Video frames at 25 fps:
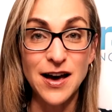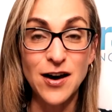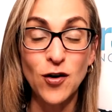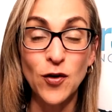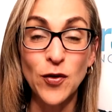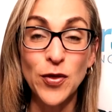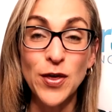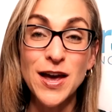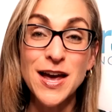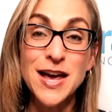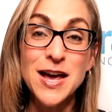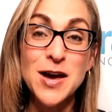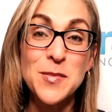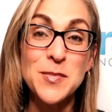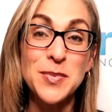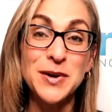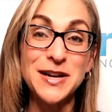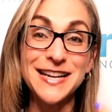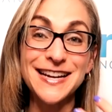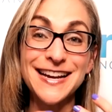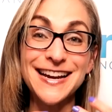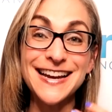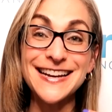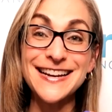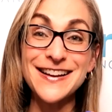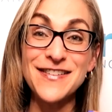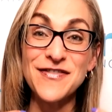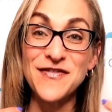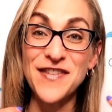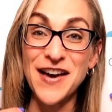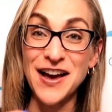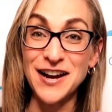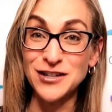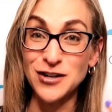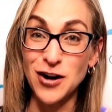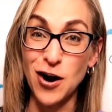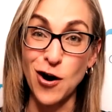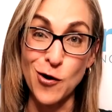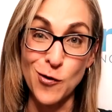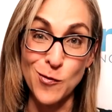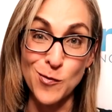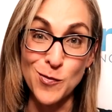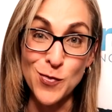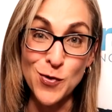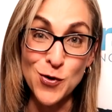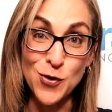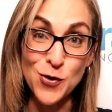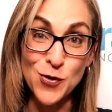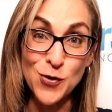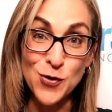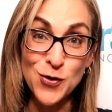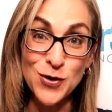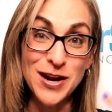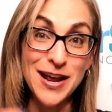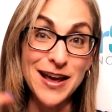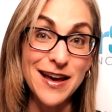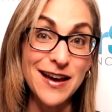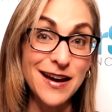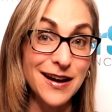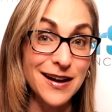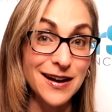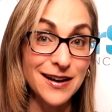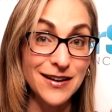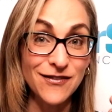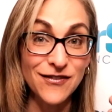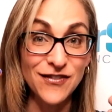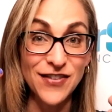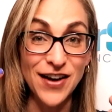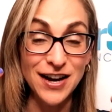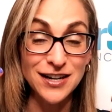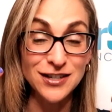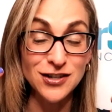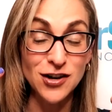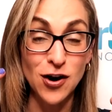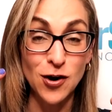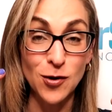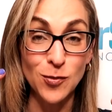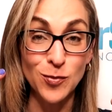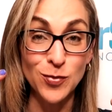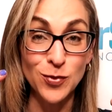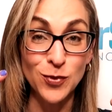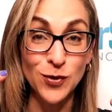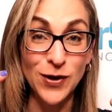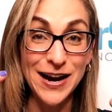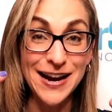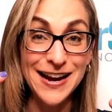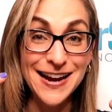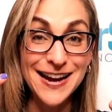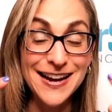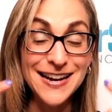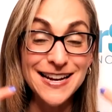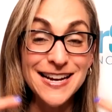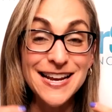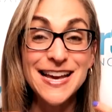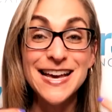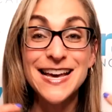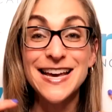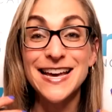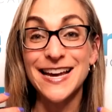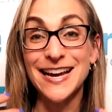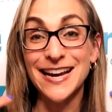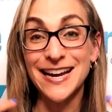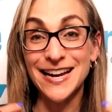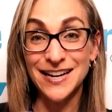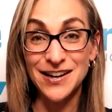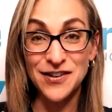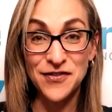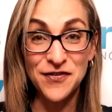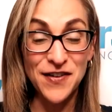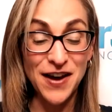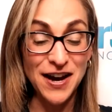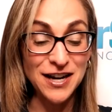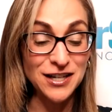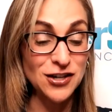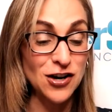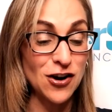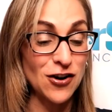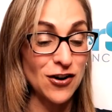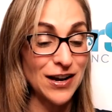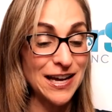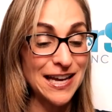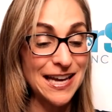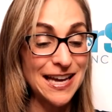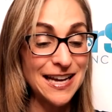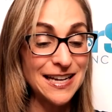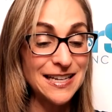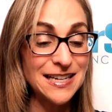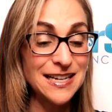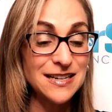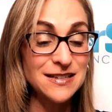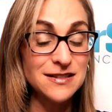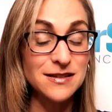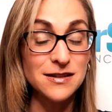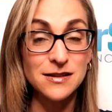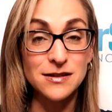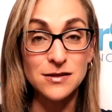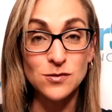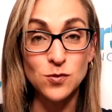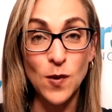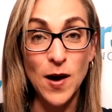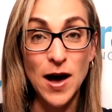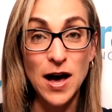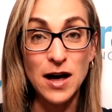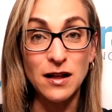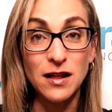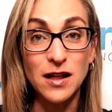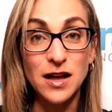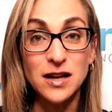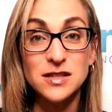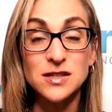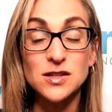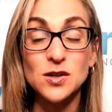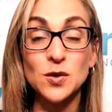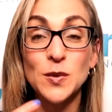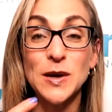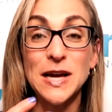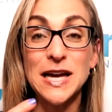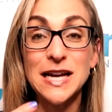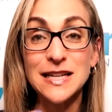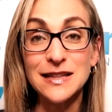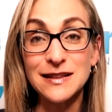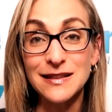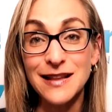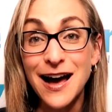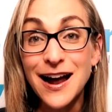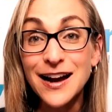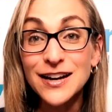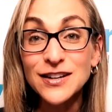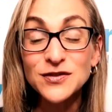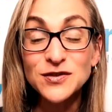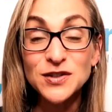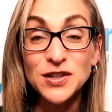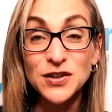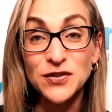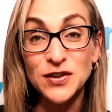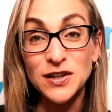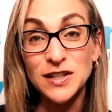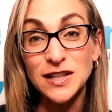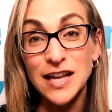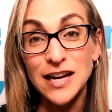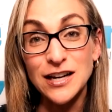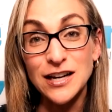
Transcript: health, but it can affect our mood, it can affect our brain, it can affect our kidneys as well. And so we had a lot of different